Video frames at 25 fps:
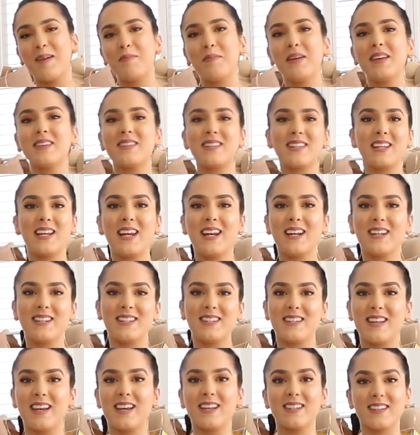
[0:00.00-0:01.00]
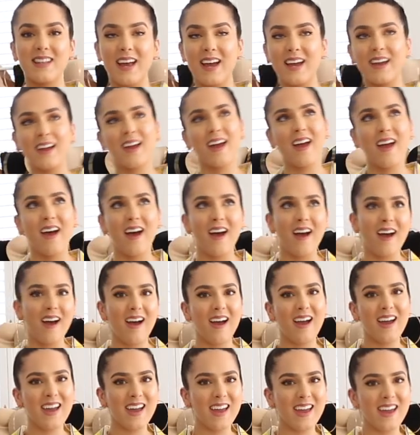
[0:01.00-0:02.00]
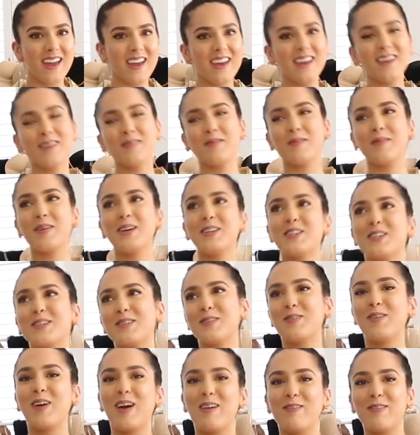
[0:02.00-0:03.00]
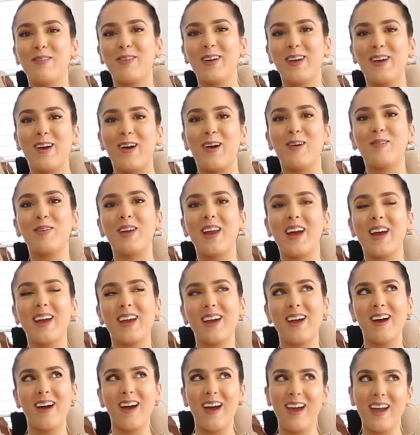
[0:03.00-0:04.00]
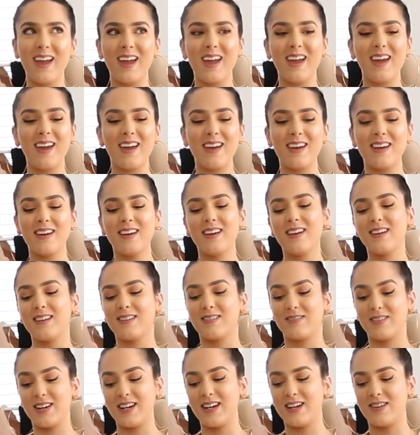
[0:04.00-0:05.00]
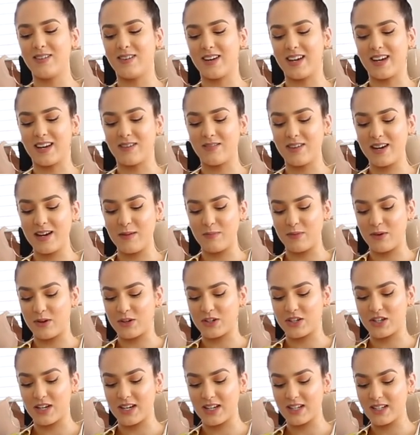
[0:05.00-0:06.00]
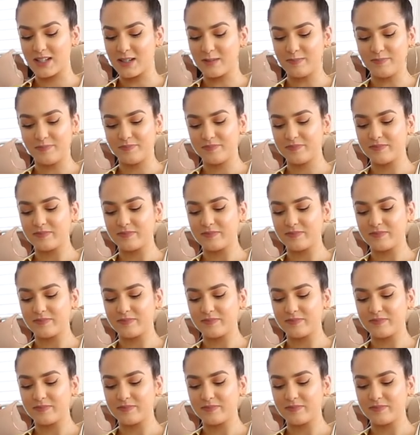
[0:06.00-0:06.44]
me and Selena's thing is like, hi, just wherever we go, we're like, hi, really annoying, really obnoxious.